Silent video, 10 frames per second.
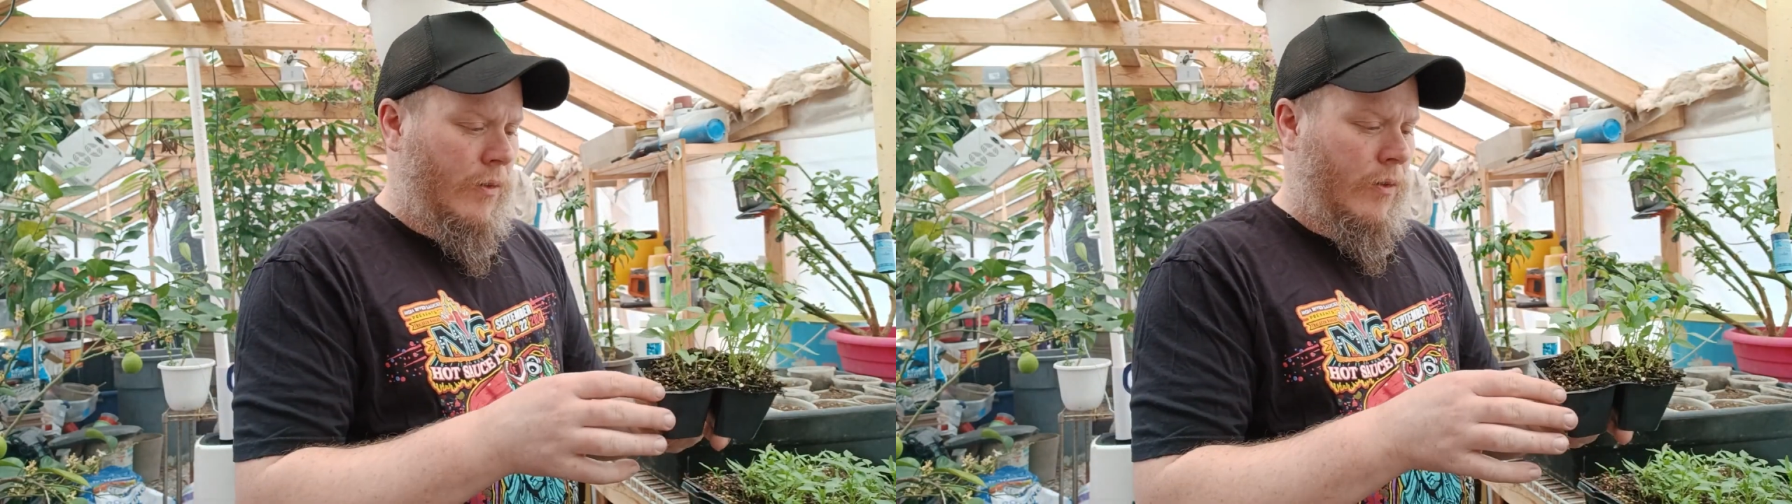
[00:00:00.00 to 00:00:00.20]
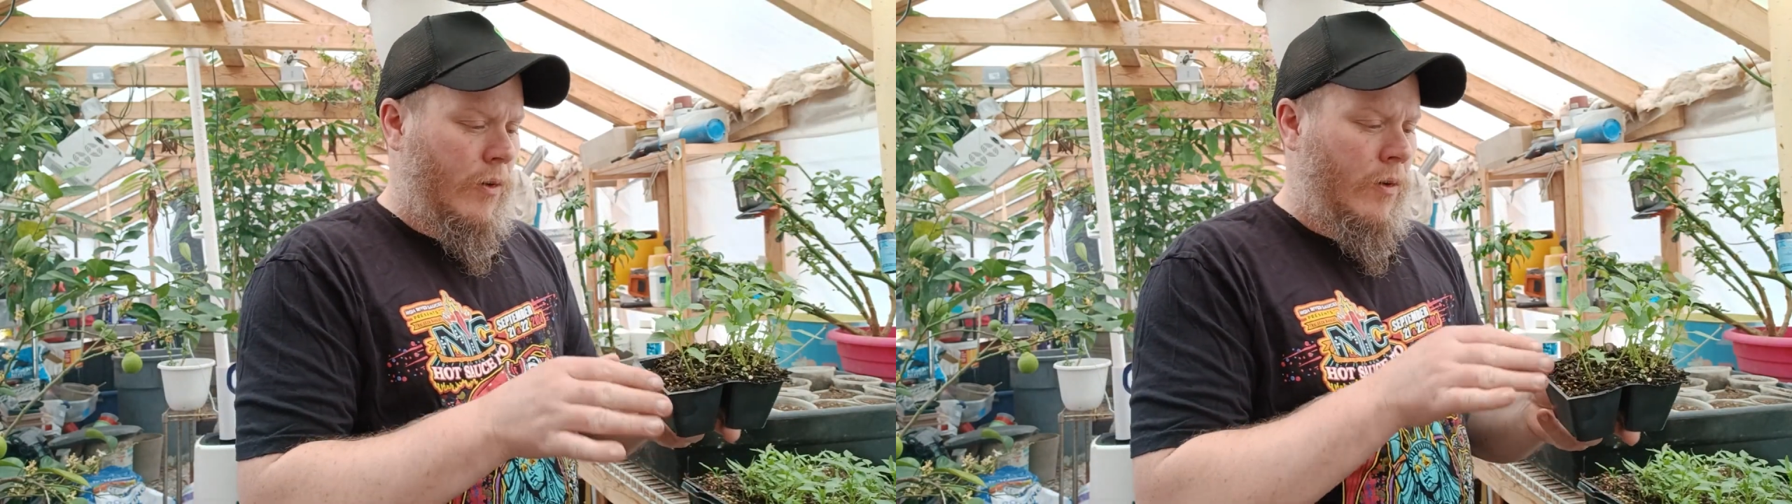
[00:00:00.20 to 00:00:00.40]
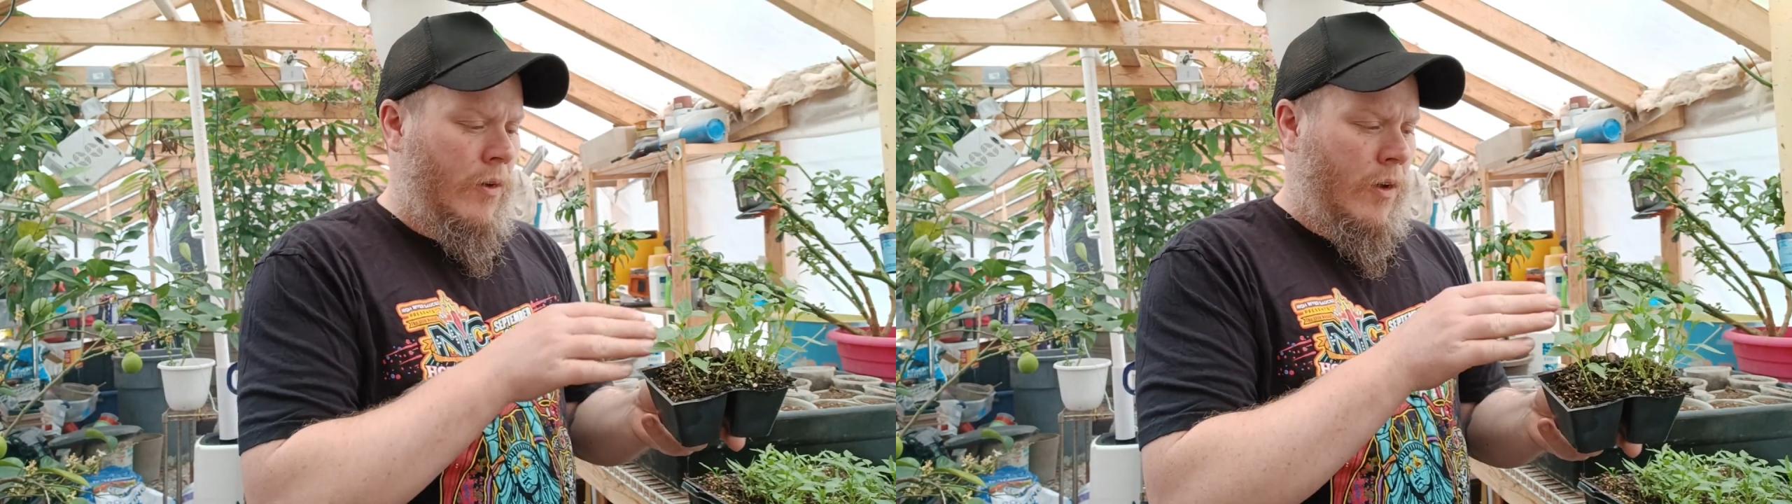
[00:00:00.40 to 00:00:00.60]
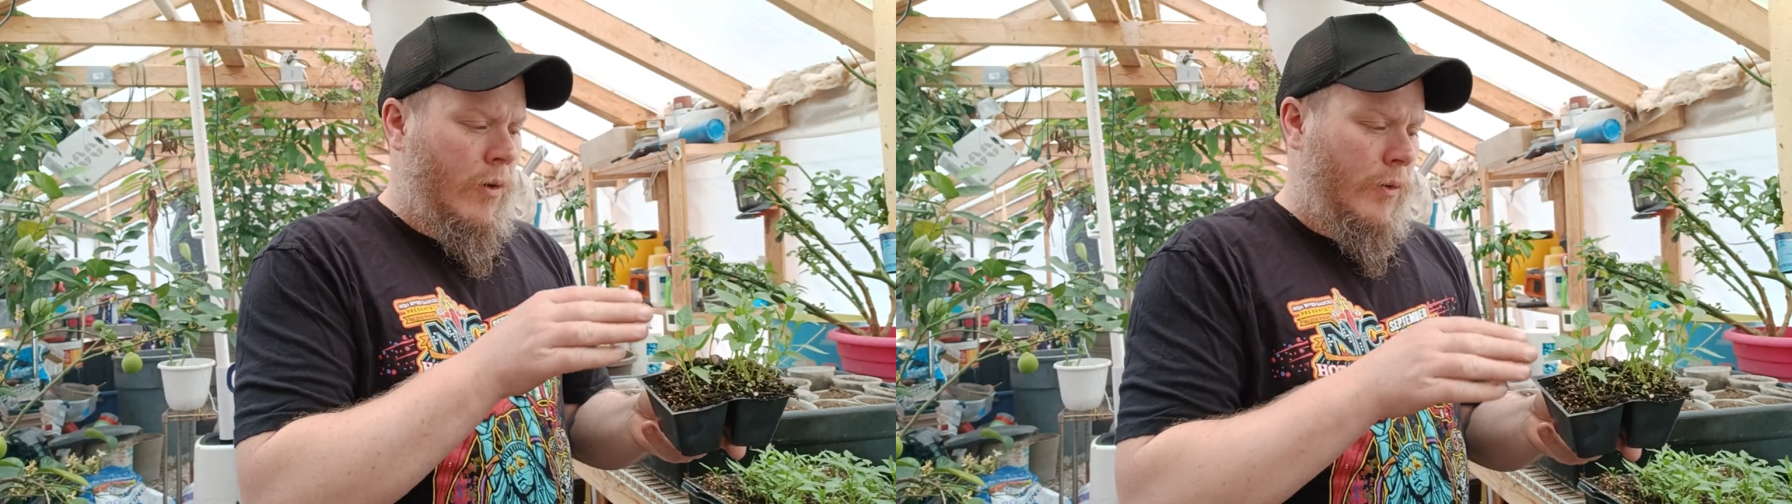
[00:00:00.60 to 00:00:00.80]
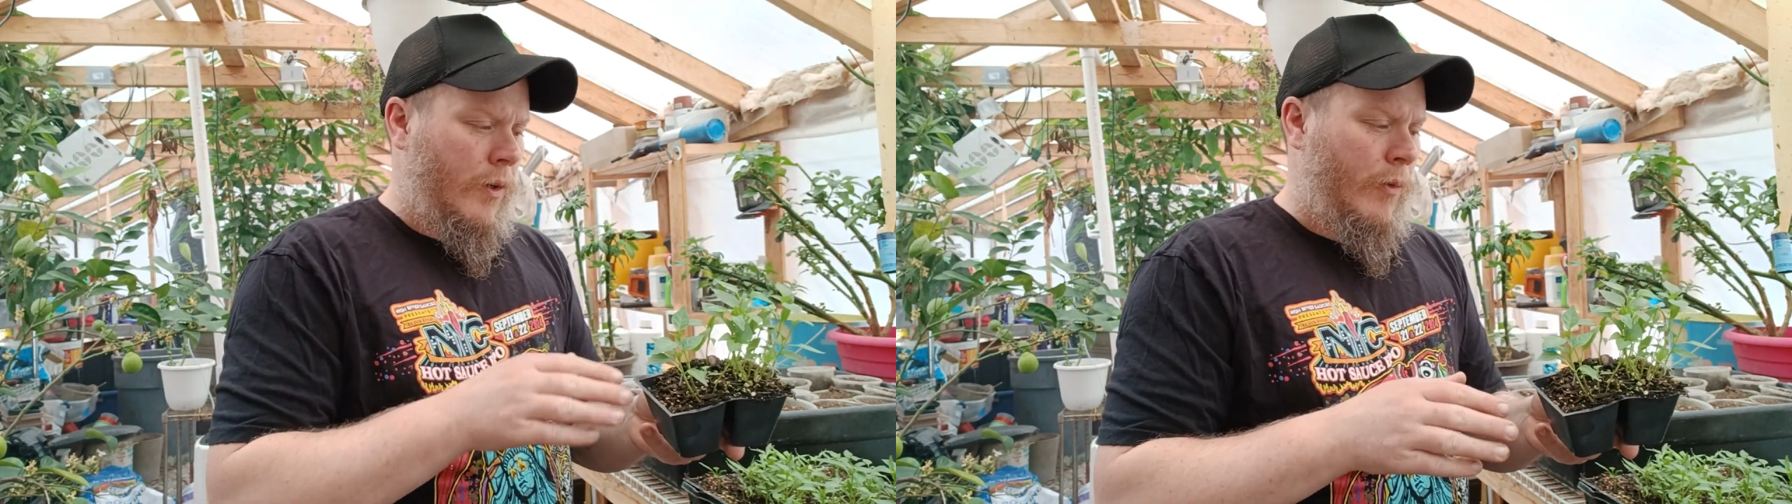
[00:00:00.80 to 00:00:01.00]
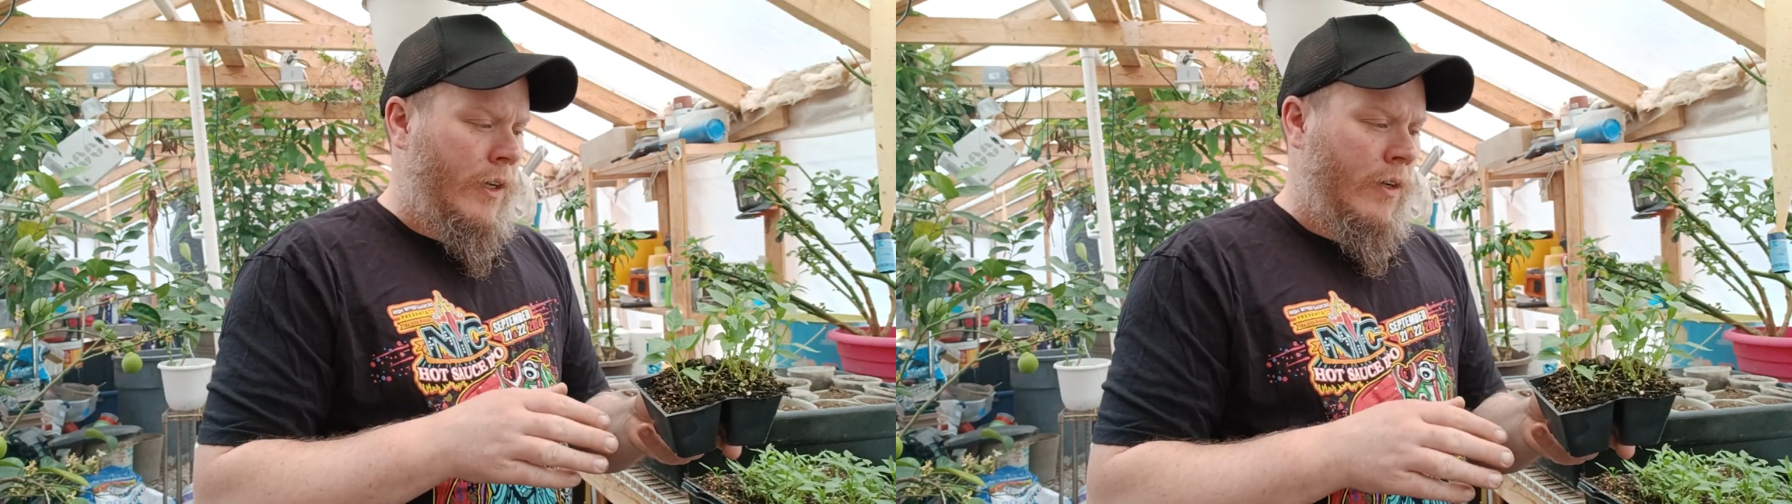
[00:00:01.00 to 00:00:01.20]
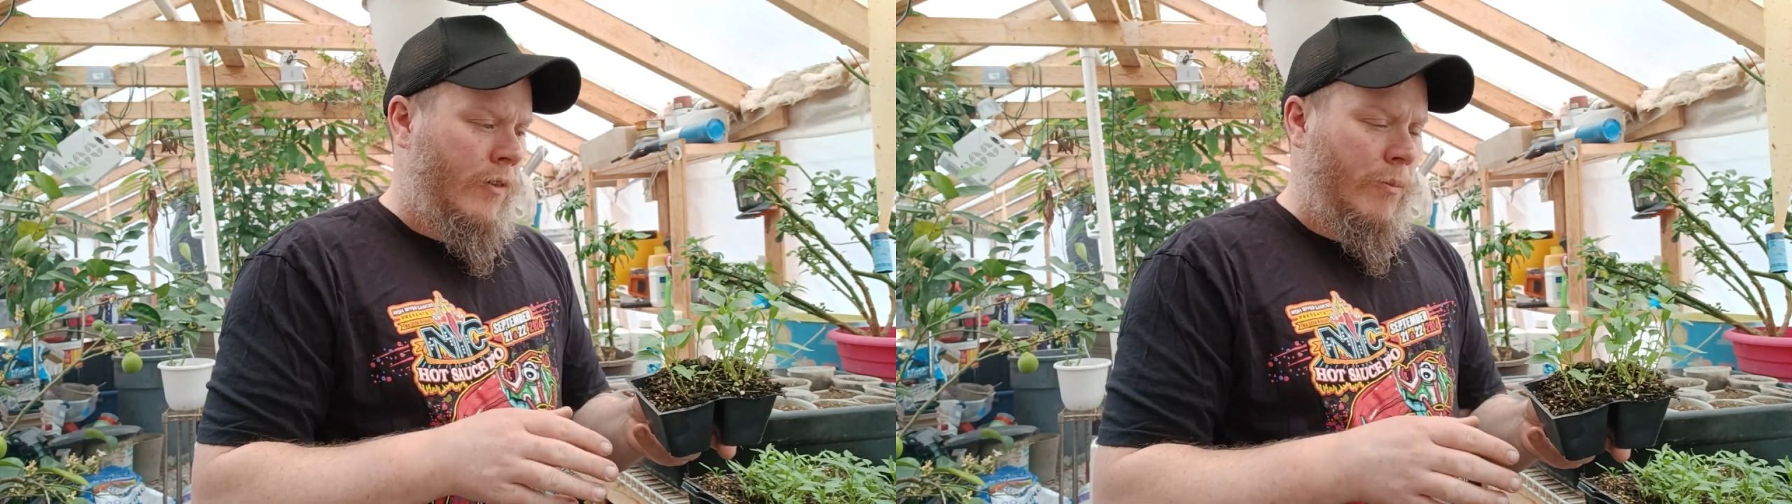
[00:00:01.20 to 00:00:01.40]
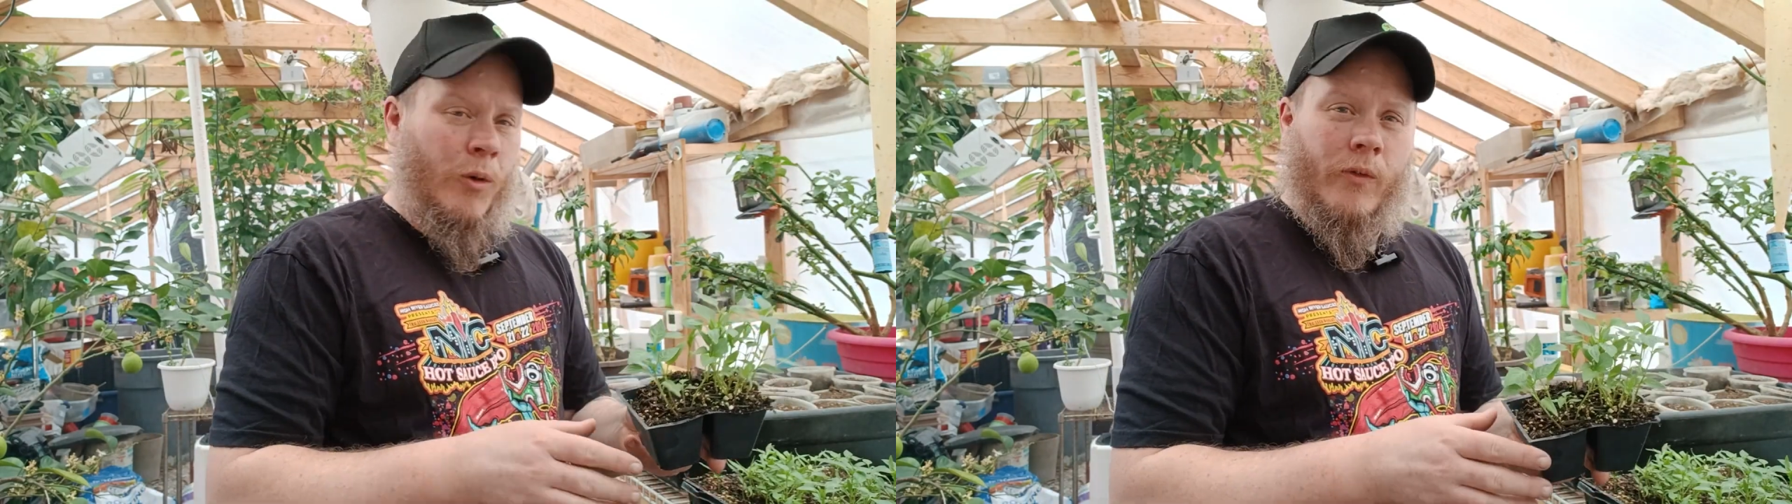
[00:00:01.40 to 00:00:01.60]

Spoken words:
So we're going to run into some